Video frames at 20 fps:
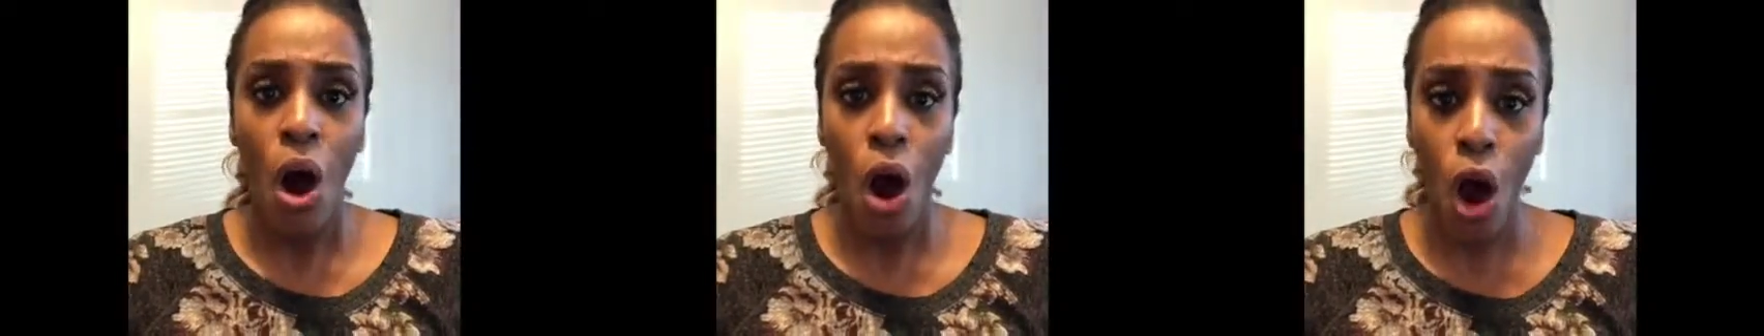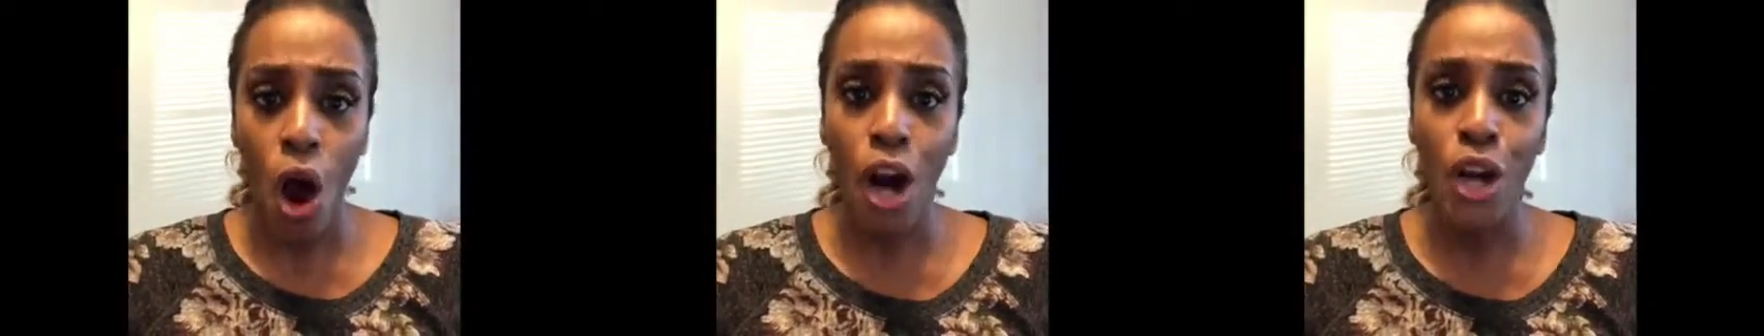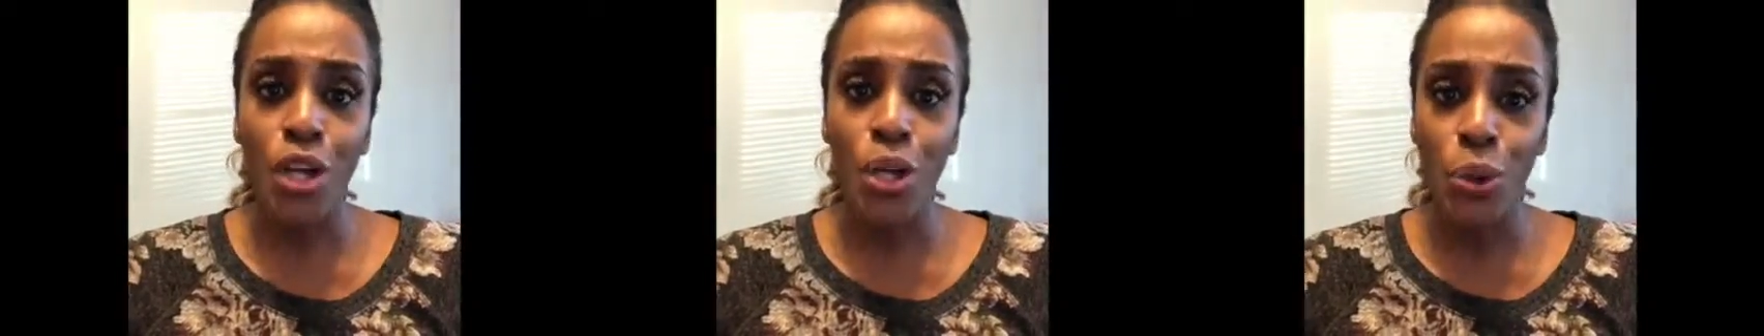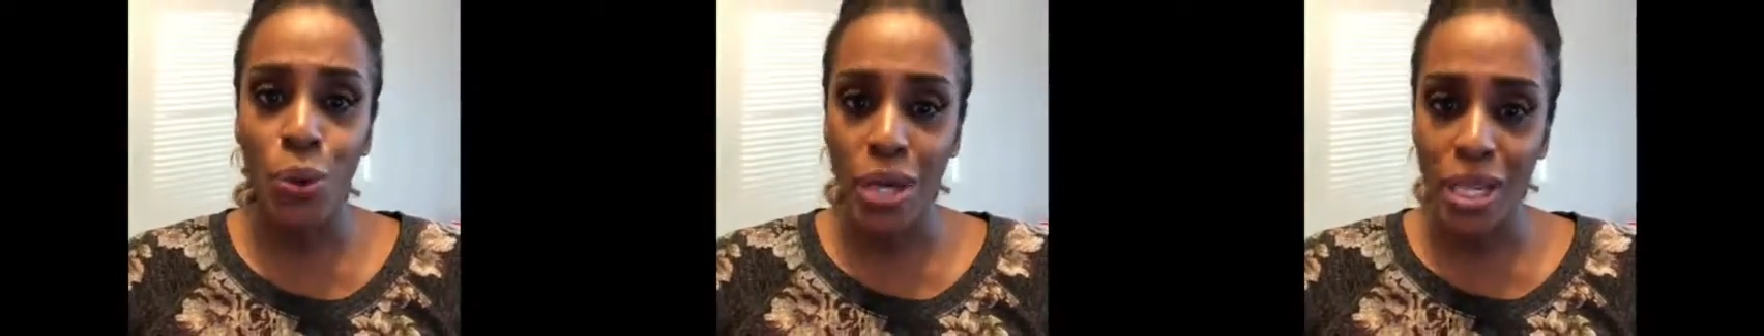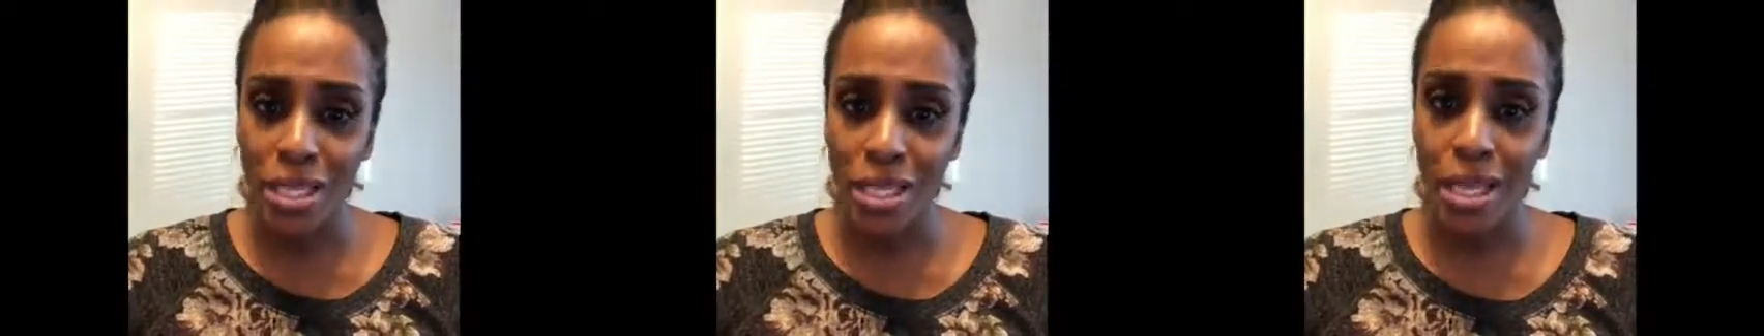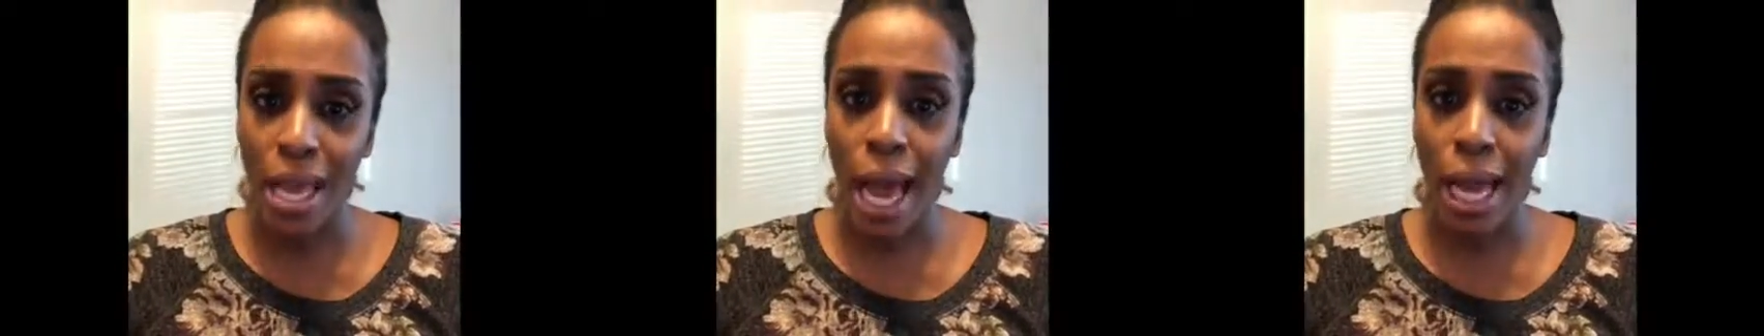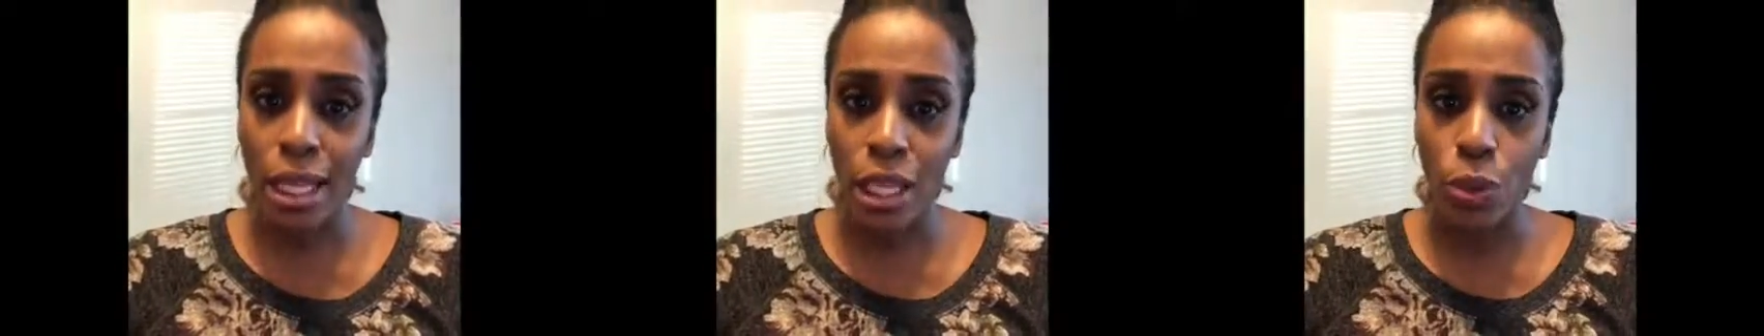Are you
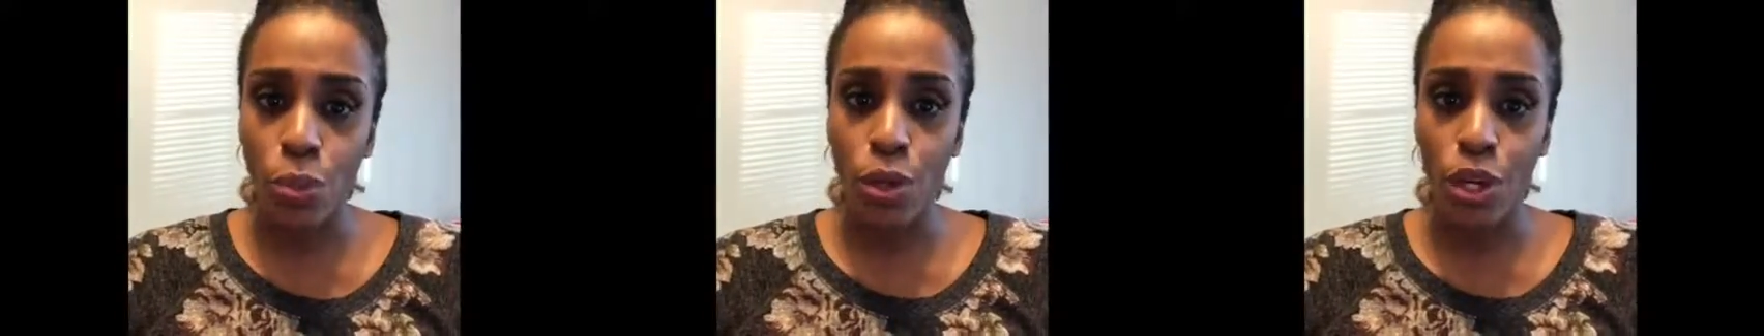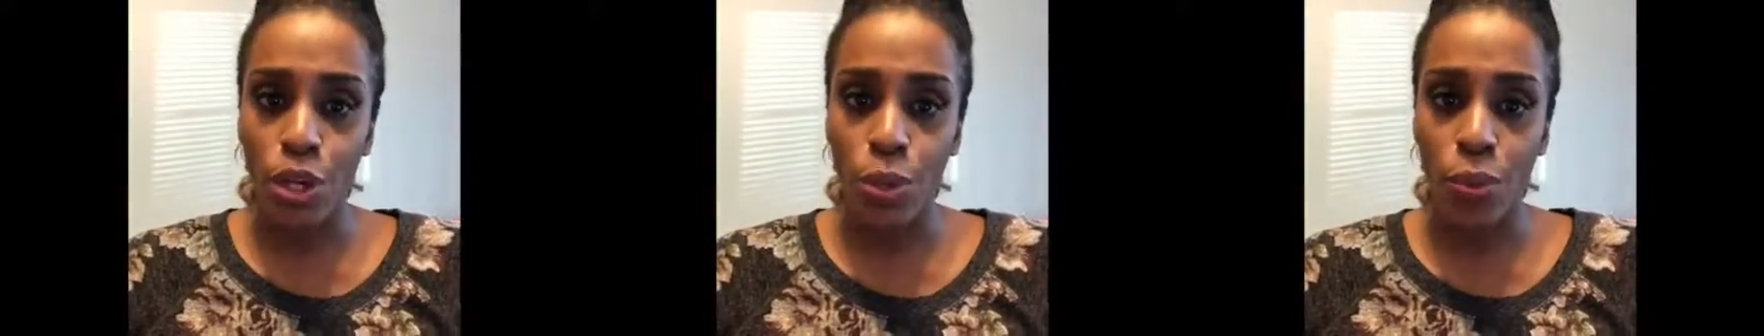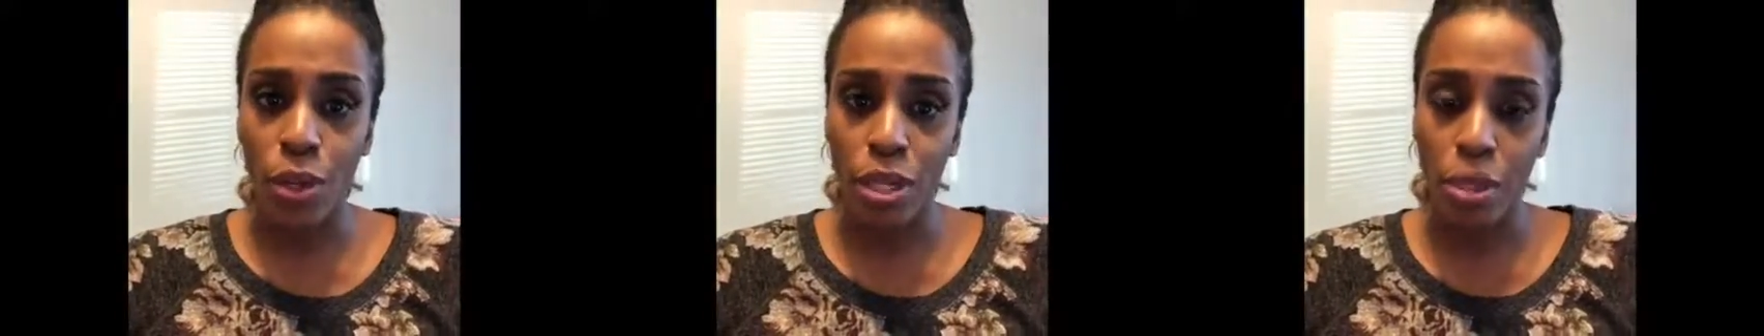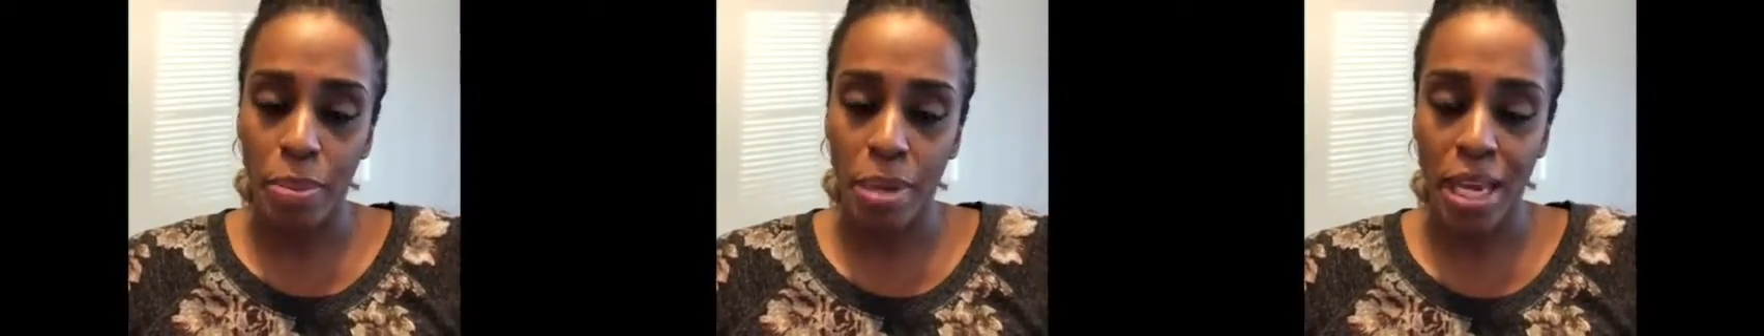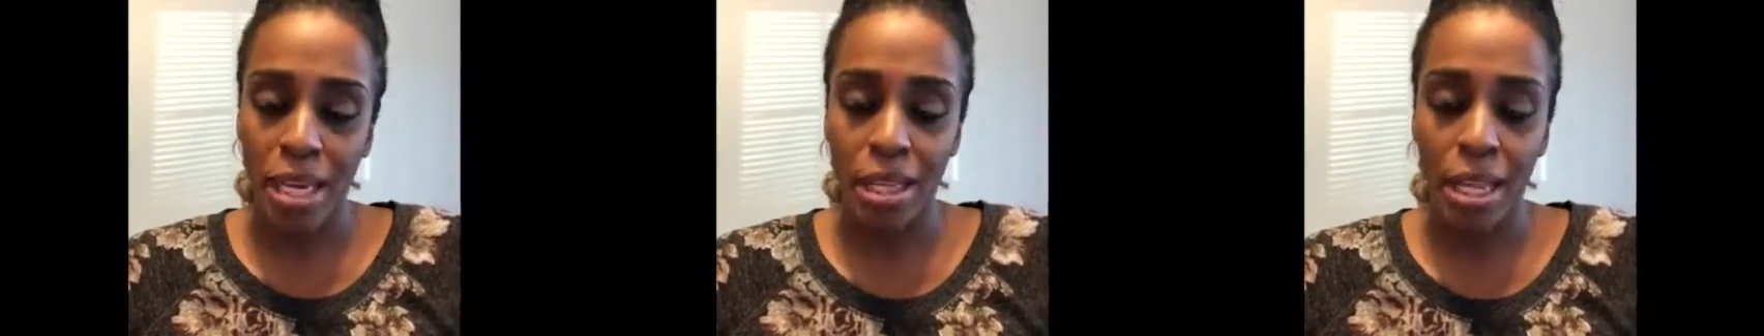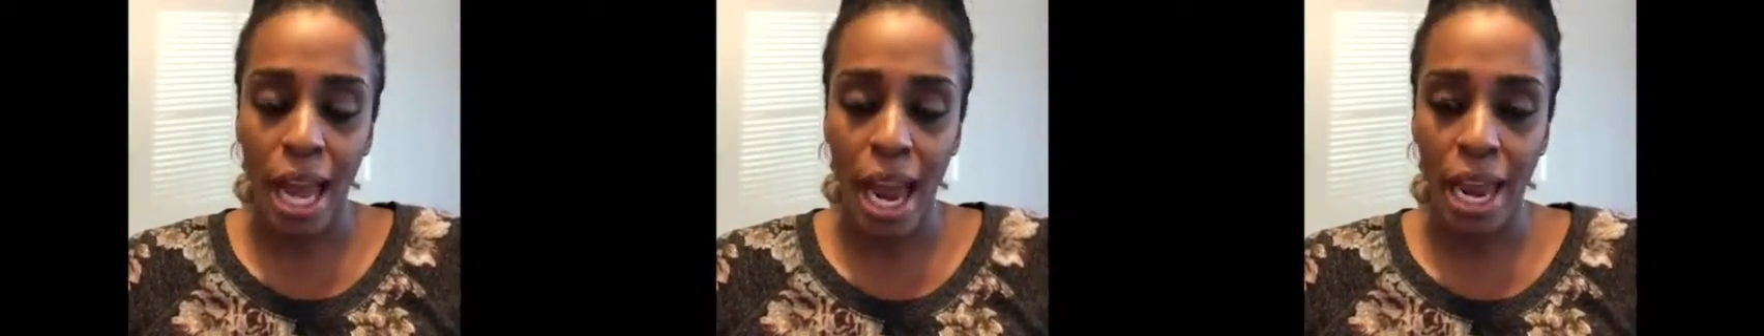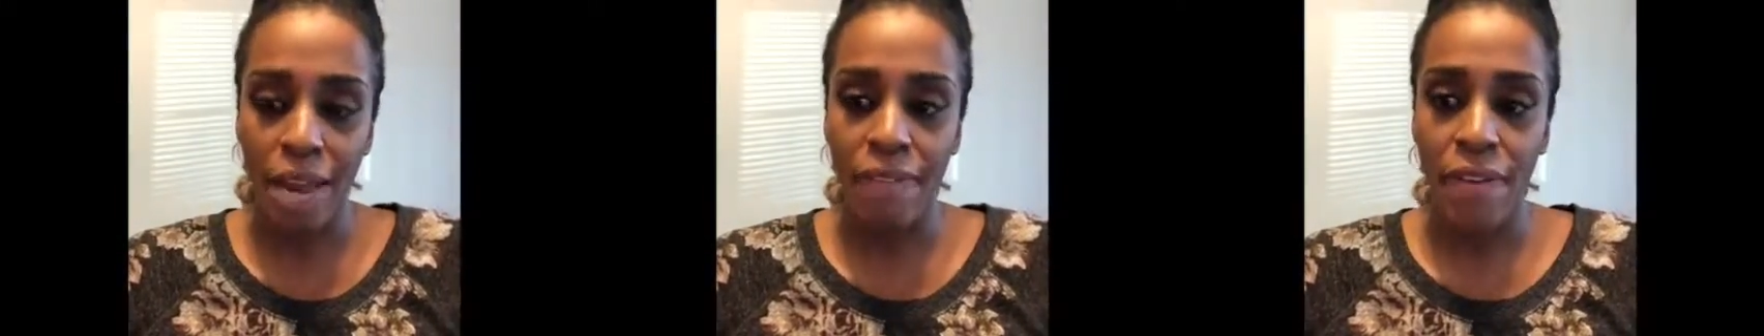exactly where you want to be in
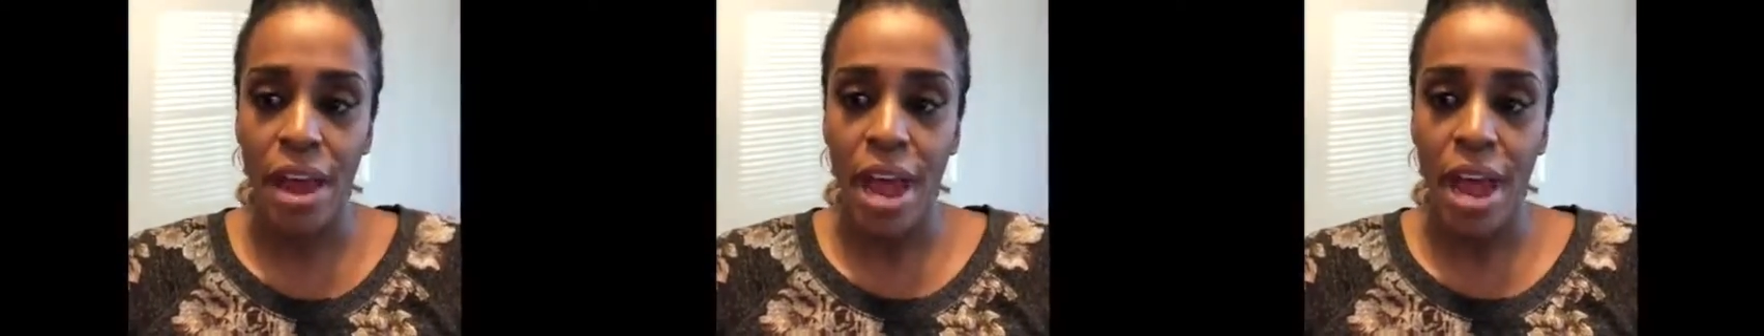life?